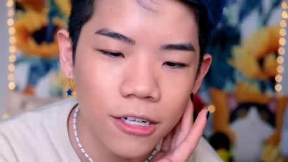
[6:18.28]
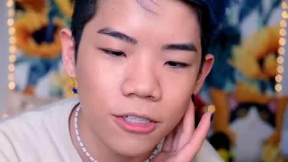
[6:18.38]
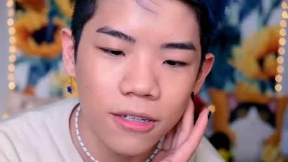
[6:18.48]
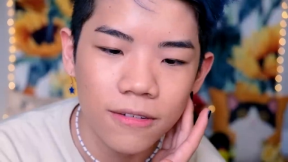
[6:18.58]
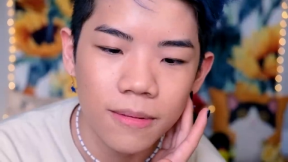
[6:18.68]

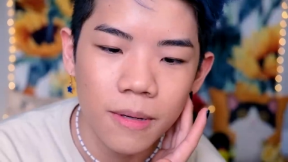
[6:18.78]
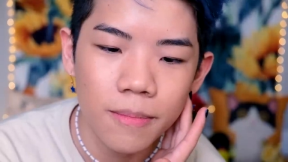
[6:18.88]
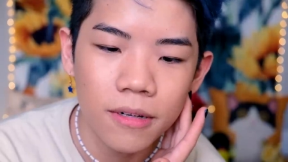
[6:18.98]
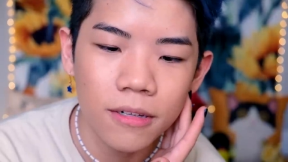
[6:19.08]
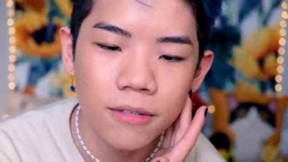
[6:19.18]
Actually, if I'm
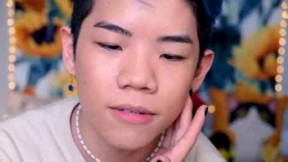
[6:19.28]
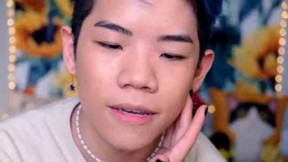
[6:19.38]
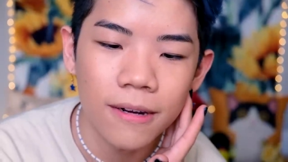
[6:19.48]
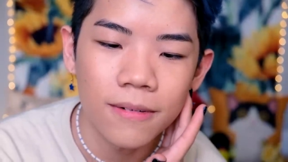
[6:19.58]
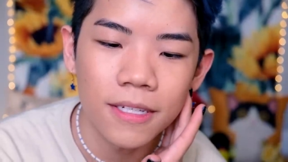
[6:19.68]
up close, you
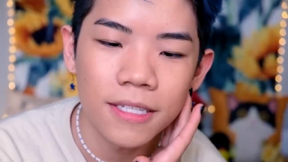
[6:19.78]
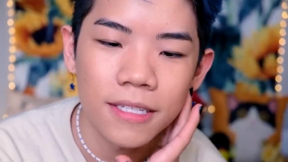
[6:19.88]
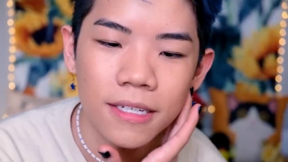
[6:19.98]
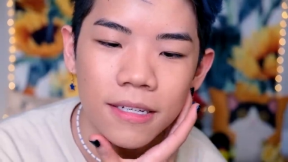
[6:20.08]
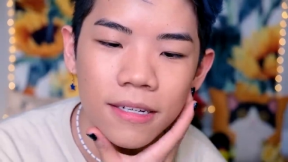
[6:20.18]
can't really
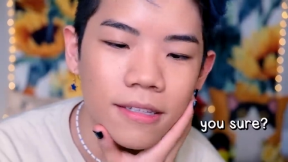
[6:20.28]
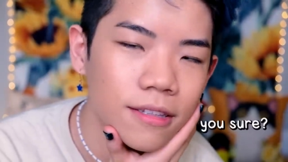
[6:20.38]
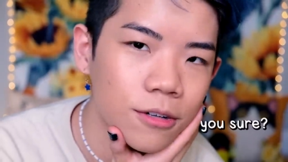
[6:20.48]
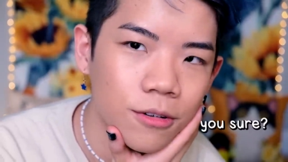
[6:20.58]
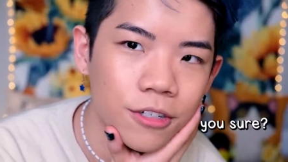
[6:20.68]
see
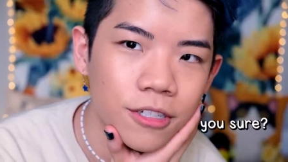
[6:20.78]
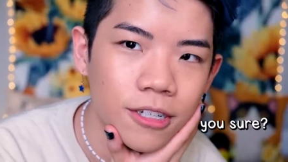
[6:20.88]
the orange